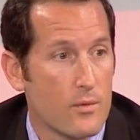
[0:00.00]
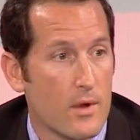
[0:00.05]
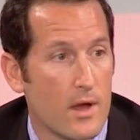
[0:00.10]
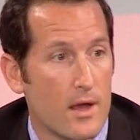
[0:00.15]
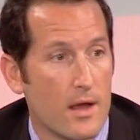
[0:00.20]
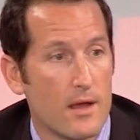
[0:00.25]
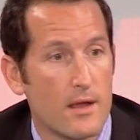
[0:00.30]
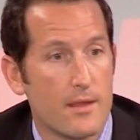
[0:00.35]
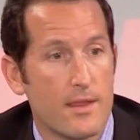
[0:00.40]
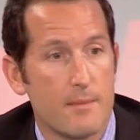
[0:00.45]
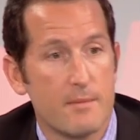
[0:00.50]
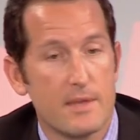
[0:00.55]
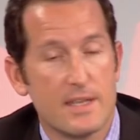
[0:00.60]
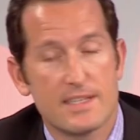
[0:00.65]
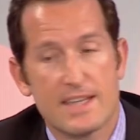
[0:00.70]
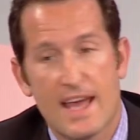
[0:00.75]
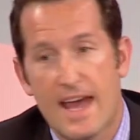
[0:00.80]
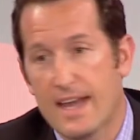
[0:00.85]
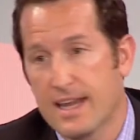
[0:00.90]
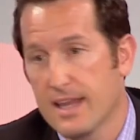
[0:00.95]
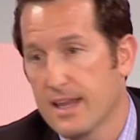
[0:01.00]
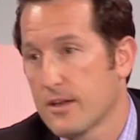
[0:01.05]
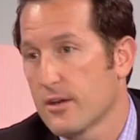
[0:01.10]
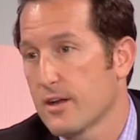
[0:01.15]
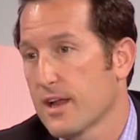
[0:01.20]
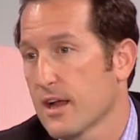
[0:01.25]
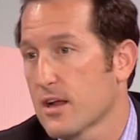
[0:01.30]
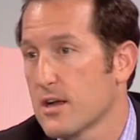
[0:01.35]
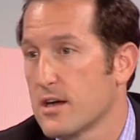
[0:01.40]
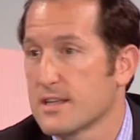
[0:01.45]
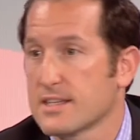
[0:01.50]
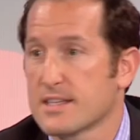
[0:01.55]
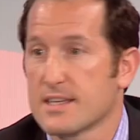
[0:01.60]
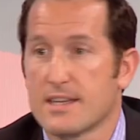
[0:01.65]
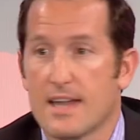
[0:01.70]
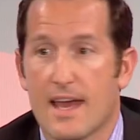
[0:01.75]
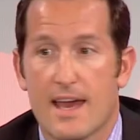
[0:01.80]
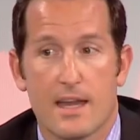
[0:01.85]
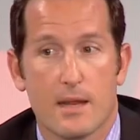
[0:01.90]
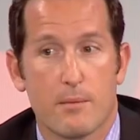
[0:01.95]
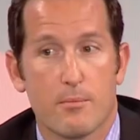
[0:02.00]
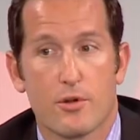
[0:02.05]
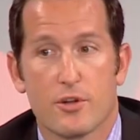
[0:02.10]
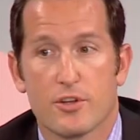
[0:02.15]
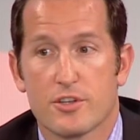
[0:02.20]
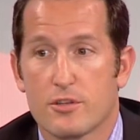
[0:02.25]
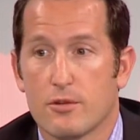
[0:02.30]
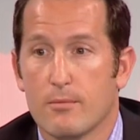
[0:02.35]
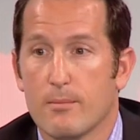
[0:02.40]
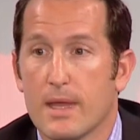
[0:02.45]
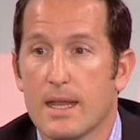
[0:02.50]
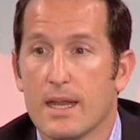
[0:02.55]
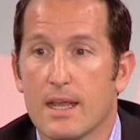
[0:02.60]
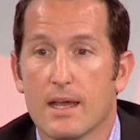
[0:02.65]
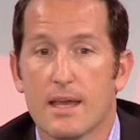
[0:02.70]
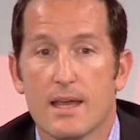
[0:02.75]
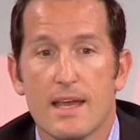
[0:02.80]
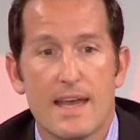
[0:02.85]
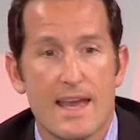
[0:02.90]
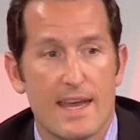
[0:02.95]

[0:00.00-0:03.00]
That means adding internet content, adding personal media,